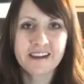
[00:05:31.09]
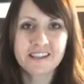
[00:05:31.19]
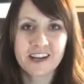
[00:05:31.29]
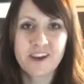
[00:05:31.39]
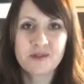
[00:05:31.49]
and
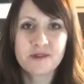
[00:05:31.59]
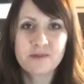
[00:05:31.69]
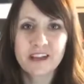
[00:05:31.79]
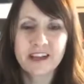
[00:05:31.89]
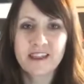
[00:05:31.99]
check out the
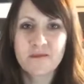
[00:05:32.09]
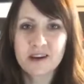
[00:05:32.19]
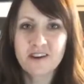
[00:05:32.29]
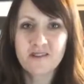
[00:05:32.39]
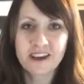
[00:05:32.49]
replay and let
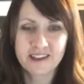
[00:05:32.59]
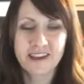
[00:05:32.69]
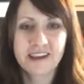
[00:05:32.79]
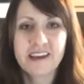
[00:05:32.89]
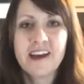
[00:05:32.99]
me know what you
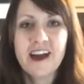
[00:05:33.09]
think.